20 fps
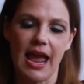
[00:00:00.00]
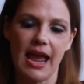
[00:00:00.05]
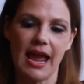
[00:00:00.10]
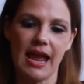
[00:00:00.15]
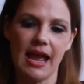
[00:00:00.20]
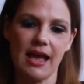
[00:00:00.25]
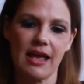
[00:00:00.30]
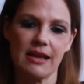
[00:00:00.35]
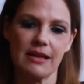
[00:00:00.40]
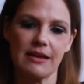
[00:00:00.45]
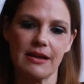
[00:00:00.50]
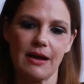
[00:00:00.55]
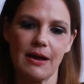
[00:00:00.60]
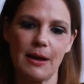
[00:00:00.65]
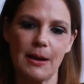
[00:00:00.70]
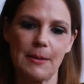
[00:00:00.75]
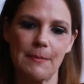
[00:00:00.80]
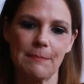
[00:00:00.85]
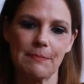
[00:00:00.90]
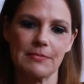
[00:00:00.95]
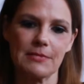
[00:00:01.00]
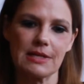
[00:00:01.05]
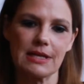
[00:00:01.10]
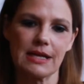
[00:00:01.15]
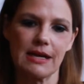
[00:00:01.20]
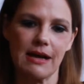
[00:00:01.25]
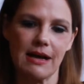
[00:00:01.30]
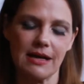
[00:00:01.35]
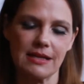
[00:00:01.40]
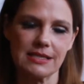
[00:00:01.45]
And
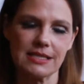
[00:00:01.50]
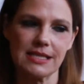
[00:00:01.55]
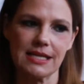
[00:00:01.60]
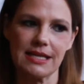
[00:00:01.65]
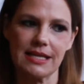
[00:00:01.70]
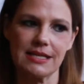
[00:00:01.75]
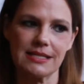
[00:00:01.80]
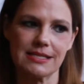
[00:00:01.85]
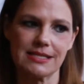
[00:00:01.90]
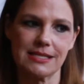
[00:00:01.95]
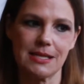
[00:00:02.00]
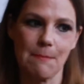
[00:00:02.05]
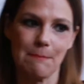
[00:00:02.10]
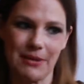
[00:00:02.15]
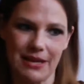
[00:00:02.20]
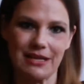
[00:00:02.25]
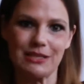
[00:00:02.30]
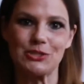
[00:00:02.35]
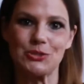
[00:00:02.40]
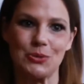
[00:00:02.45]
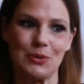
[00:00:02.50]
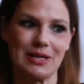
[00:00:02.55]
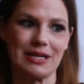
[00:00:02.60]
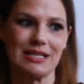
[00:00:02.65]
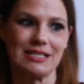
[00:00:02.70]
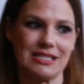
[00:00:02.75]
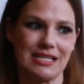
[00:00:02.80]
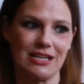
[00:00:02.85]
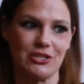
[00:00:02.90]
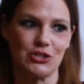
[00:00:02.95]
CASA is the biggest
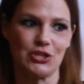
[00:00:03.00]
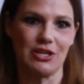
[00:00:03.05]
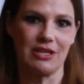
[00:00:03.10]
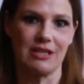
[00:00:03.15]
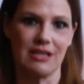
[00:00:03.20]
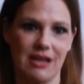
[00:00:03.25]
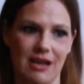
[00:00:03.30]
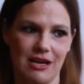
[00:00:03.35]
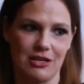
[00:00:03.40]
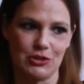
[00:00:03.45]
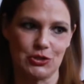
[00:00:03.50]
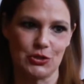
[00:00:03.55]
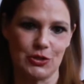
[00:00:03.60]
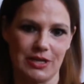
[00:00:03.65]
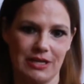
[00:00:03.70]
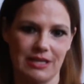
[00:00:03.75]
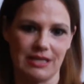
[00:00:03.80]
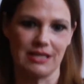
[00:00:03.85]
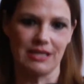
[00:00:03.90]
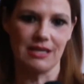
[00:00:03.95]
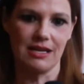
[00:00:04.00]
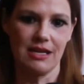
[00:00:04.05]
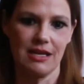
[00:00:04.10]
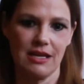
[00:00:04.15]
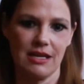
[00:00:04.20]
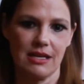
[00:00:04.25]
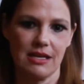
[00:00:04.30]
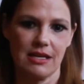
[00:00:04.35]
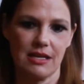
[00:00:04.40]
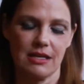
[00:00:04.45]
organization in the country
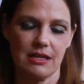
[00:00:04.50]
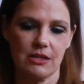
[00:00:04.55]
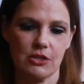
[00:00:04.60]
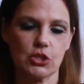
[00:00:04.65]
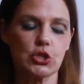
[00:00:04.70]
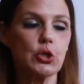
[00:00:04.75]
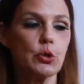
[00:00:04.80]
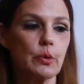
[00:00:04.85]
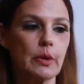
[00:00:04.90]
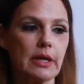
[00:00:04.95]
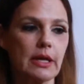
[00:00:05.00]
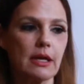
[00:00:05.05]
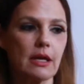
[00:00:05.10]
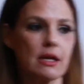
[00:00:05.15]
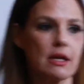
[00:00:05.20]
doing